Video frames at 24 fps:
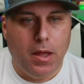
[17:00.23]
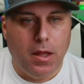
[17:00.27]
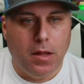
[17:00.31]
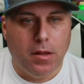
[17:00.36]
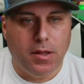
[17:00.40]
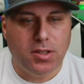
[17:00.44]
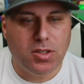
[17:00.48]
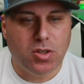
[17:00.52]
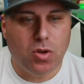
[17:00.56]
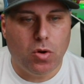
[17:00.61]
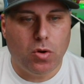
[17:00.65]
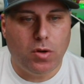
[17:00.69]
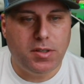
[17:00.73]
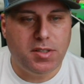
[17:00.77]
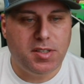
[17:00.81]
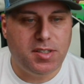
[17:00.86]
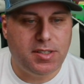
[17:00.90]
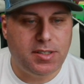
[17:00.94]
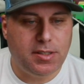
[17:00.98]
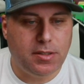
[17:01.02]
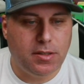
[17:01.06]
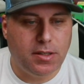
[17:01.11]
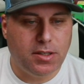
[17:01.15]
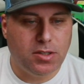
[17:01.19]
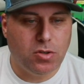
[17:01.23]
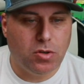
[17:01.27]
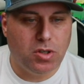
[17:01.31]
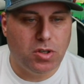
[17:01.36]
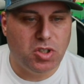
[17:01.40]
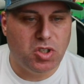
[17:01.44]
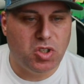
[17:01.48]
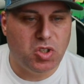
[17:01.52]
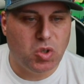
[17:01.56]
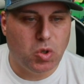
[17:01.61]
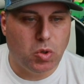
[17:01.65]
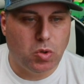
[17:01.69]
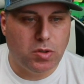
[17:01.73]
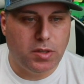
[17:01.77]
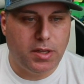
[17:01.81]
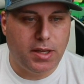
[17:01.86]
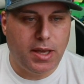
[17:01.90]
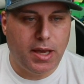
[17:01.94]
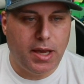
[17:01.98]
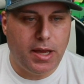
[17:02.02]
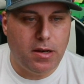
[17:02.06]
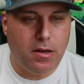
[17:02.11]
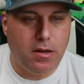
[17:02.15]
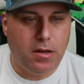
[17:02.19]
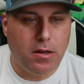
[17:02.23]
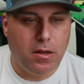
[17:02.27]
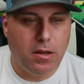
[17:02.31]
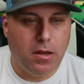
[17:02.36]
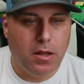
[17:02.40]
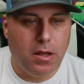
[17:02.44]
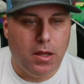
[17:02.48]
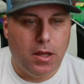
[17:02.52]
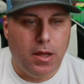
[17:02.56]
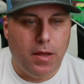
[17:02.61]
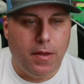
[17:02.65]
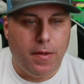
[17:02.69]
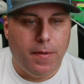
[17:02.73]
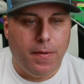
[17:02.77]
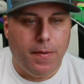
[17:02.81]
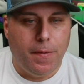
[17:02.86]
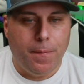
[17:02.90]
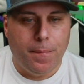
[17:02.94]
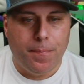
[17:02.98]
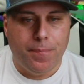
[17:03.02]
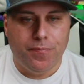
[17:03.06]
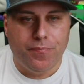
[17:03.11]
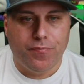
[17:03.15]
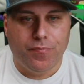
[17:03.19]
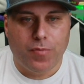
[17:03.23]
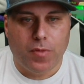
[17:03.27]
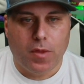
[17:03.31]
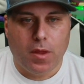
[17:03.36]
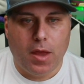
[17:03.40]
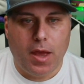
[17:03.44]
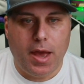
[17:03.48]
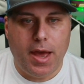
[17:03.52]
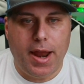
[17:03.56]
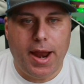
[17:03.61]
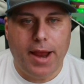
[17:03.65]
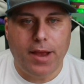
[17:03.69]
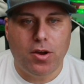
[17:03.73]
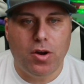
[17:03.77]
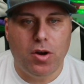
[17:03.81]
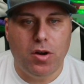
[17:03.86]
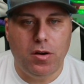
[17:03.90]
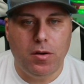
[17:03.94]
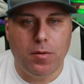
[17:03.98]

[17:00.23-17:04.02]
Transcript: Let's go to sold again. And I couldn't